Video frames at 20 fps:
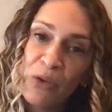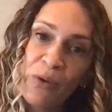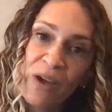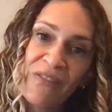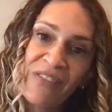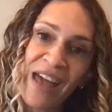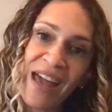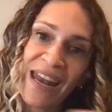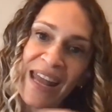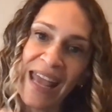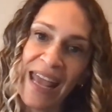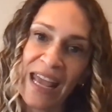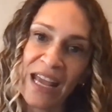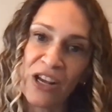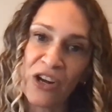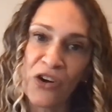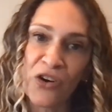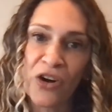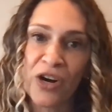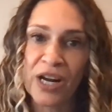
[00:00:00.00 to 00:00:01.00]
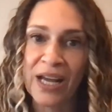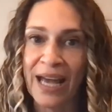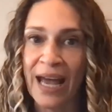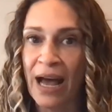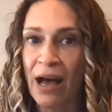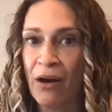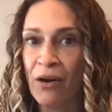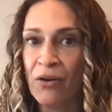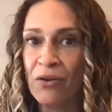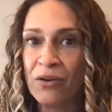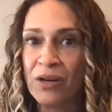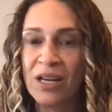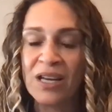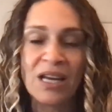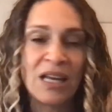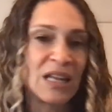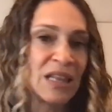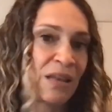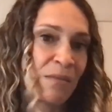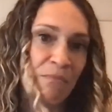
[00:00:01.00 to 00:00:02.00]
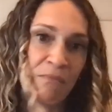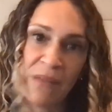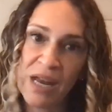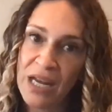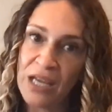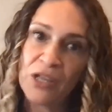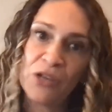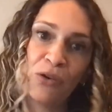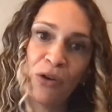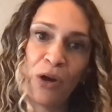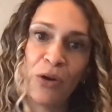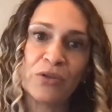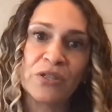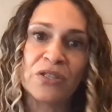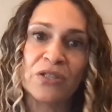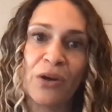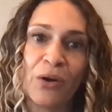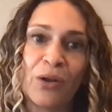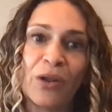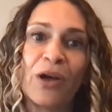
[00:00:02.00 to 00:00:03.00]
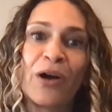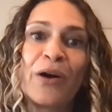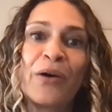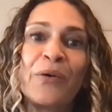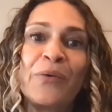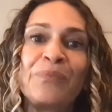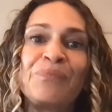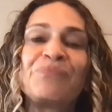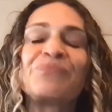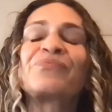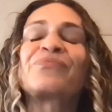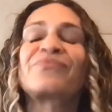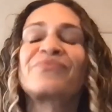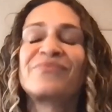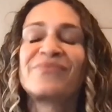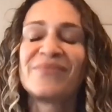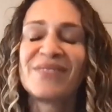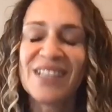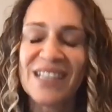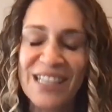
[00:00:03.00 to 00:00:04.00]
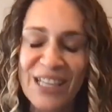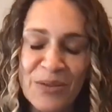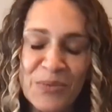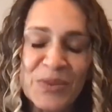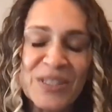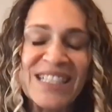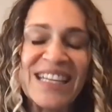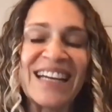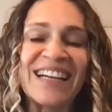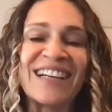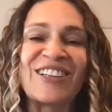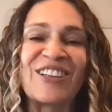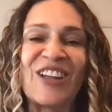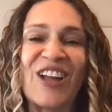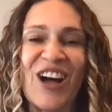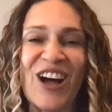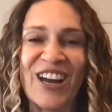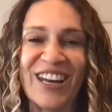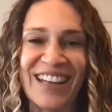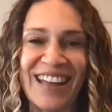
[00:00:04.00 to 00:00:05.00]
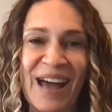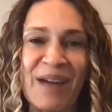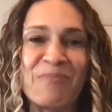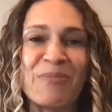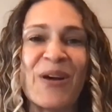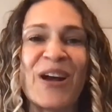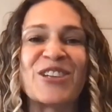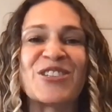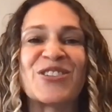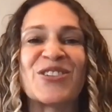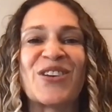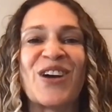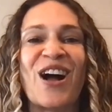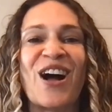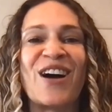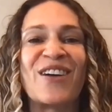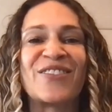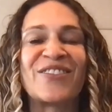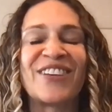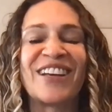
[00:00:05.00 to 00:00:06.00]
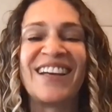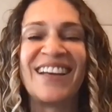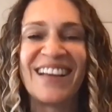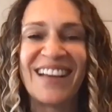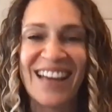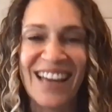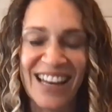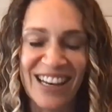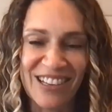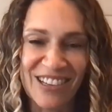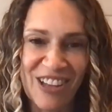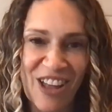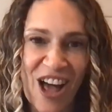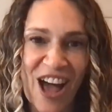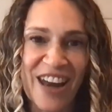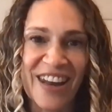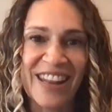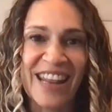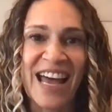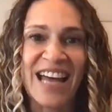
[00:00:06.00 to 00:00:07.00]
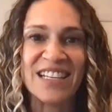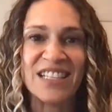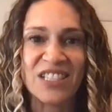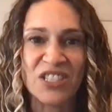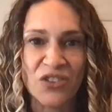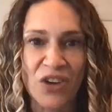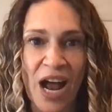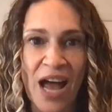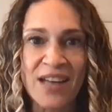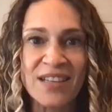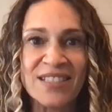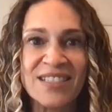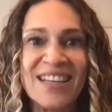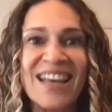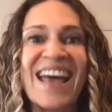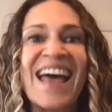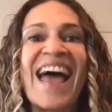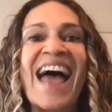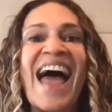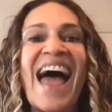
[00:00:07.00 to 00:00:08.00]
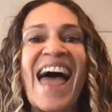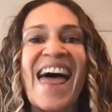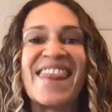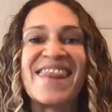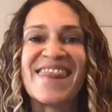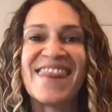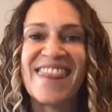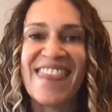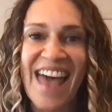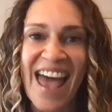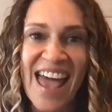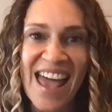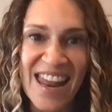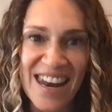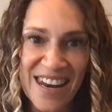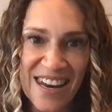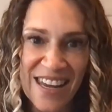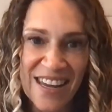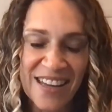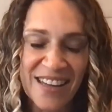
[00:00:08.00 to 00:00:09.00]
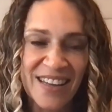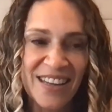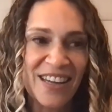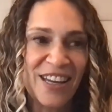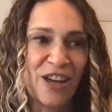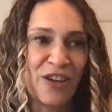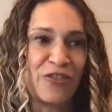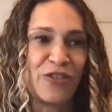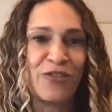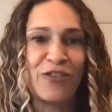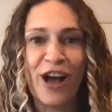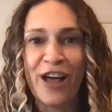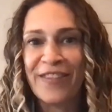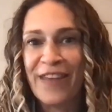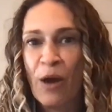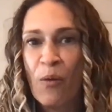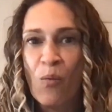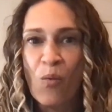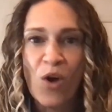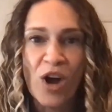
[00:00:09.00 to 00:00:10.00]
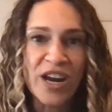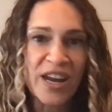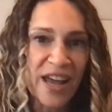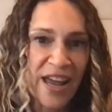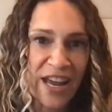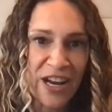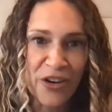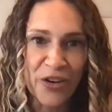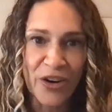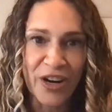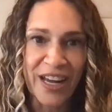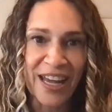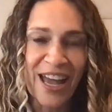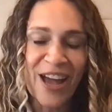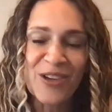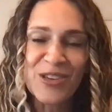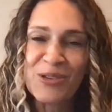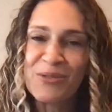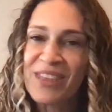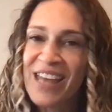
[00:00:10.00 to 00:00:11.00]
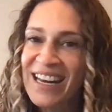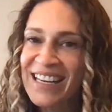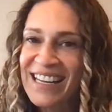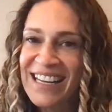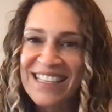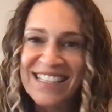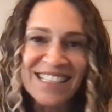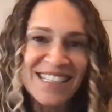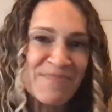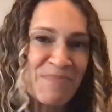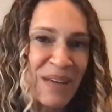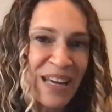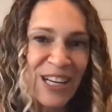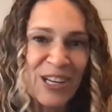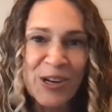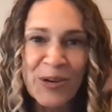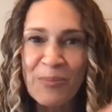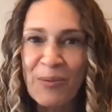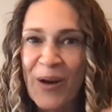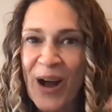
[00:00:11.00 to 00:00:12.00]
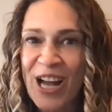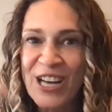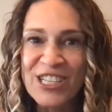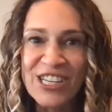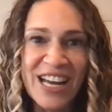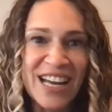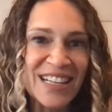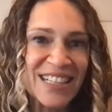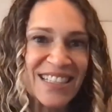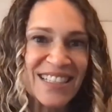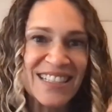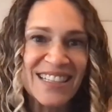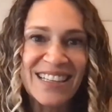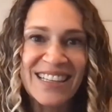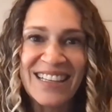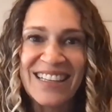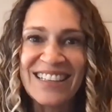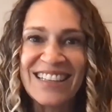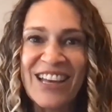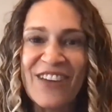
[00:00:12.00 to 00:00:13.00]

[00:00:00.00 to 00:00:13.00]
If you have that anchor account, the minute you go solo, it will take a lot of that pressure off and a lot of that stress. And then if you've got that one anchor account, you then get to pick your projects